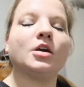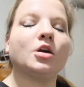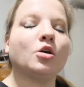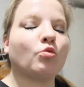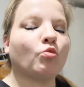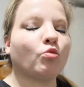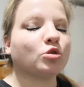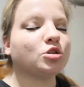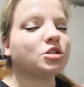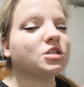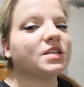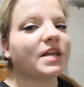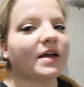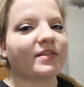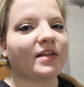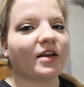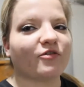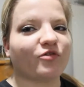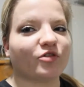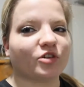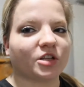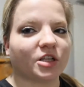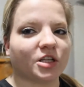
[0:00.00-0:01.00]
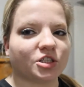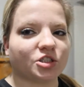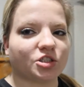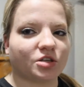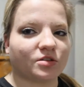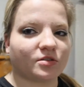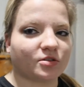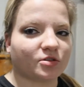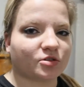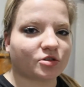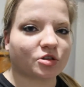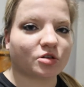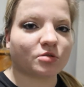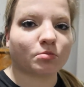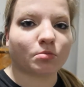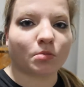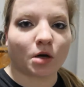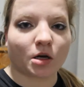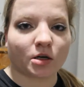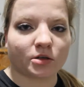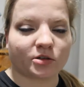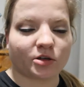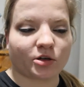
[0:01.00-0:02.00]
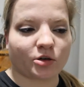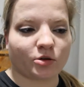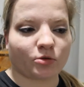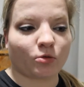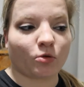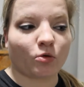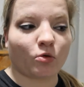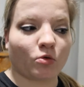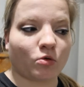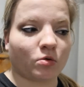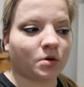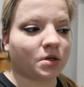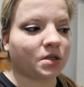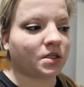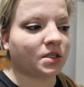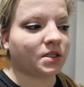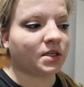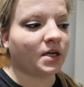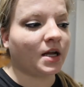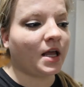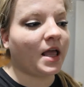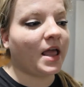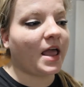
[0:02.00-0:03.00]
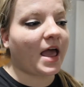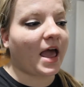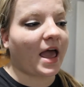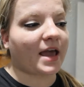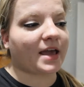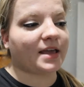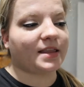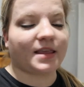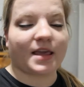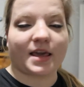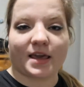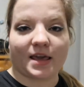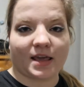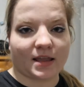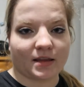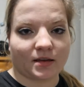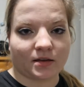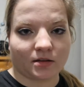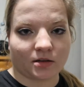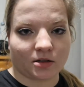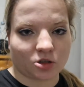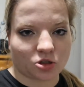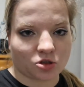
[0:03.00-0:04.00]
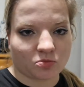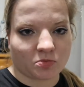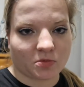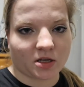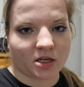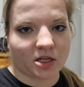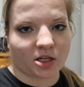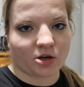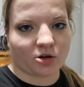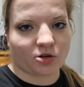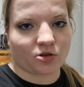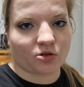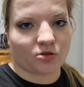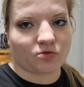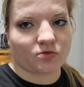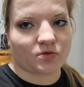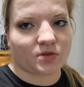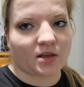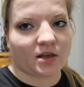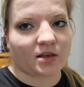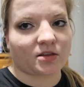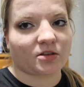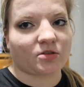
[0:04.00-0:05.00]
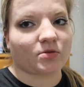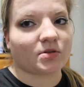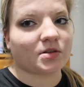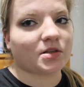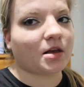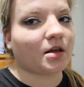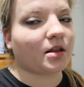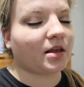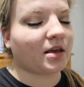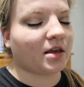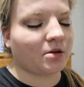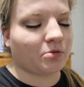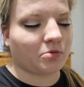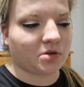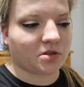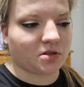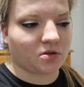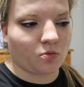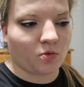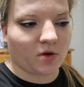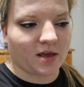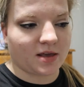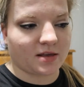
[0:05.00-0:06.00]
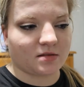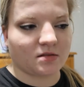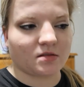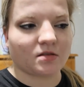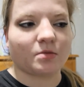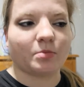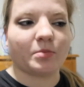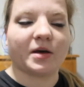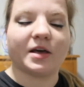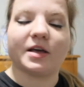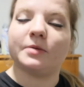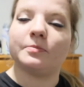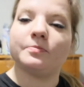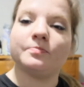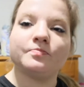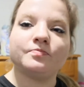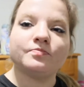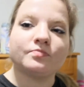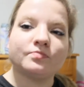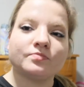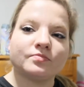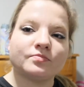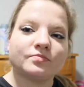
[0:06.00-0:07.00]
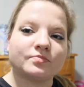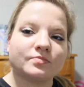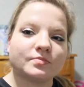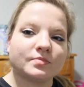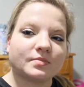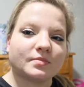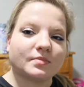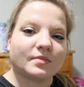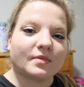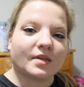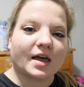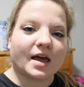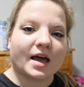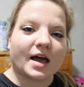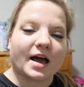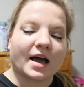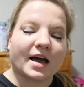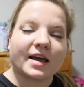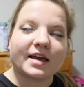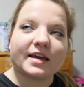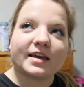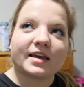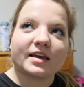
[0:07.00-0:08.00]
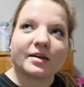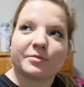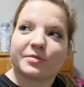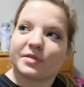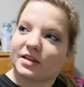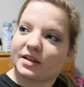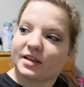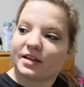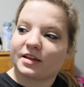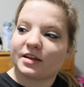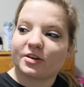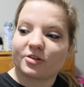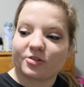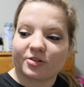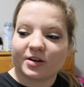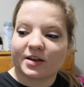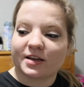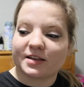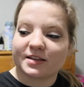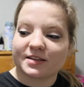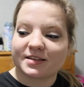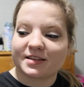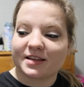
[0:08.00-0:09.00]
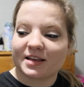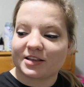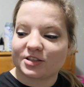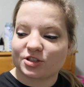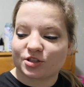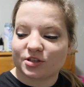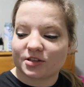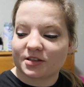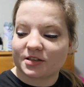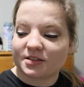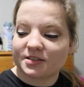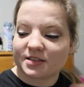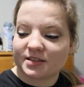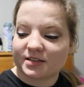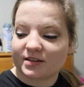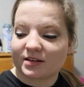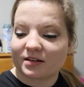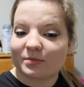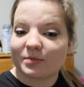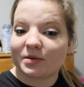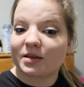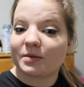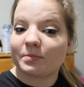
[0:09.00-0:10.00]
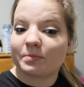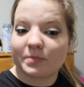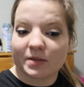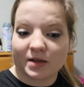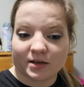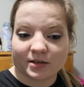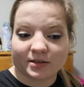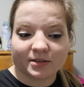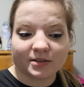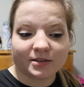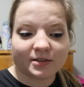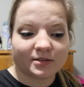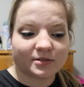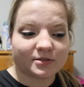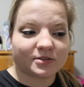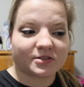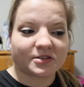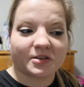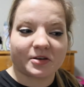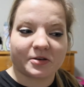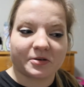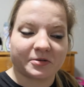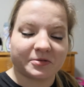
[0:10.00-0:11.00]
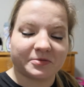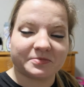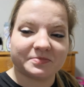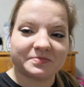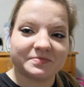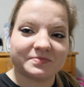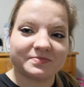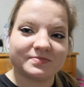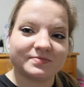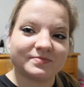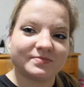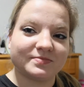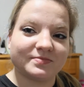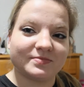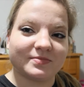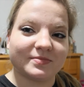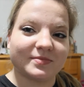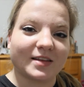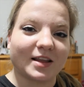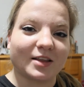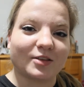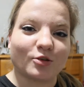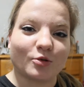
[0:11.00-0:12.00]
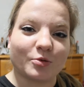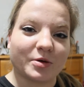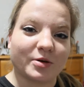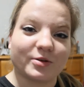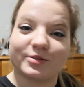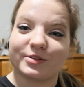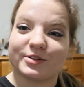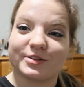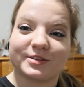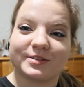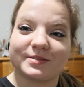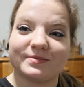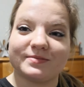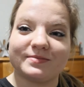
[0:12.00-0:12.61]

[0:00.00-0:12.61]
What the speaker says: we'll just have that for lunch either tomorrow or I can take it in the lunch Monday or Tuesday. So it's not like it was a waste, but I am in agreement that Chili's is going to be better. So that's what we ordered.